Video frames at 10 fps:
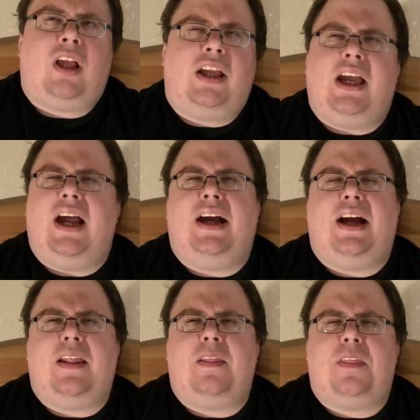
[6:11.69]

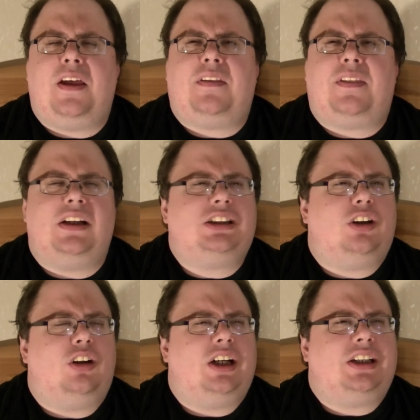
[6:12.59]
Yeah, I think that's
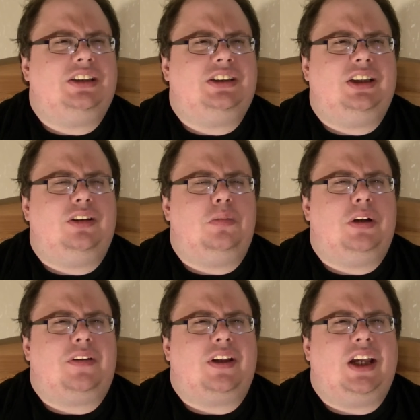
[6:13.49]
all I can tell you
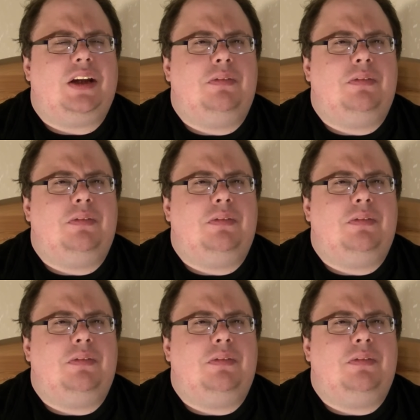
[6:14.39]
about the game.